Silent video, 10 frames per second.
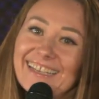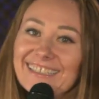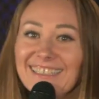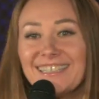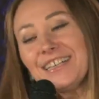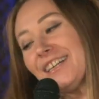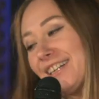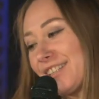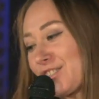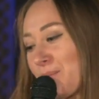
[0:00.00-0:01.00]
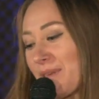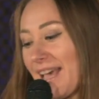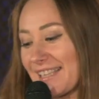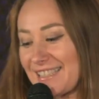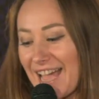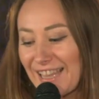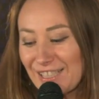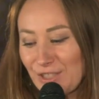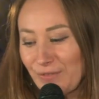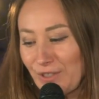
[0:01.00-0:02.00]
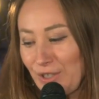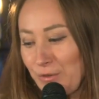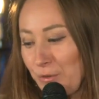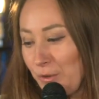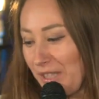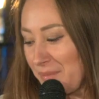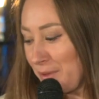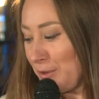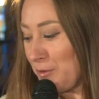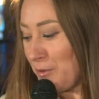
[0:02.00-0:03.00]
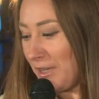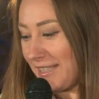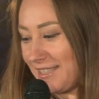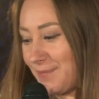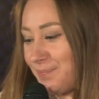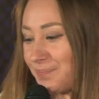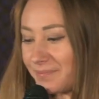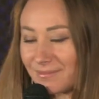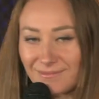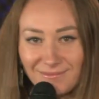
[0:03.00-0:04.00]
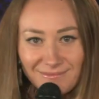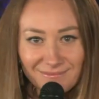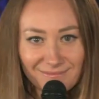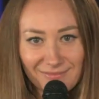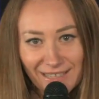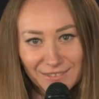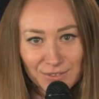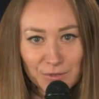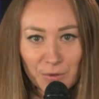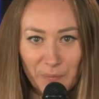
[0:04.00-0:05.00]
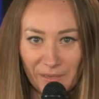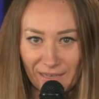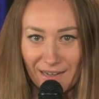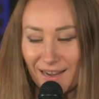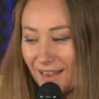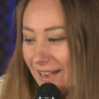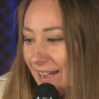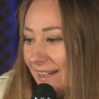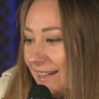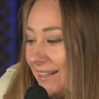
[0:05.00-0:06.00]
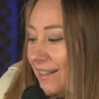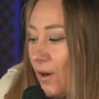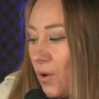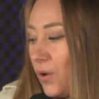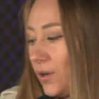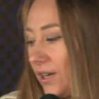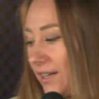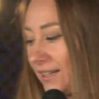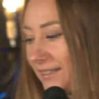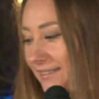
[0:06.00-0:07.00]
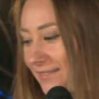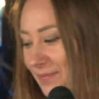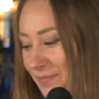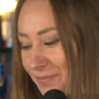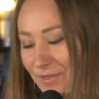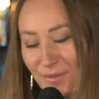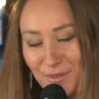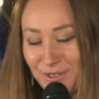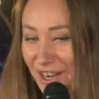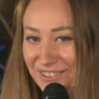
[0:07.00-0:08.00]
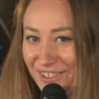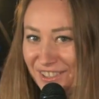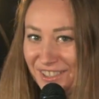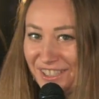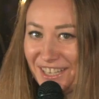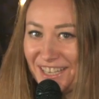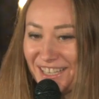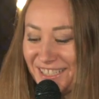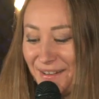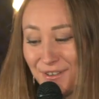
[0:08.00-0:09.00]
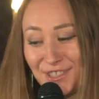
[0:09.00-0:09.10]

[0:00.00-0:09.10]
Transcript: just put like that. I know that you're smiling. You're smiling. That's fine.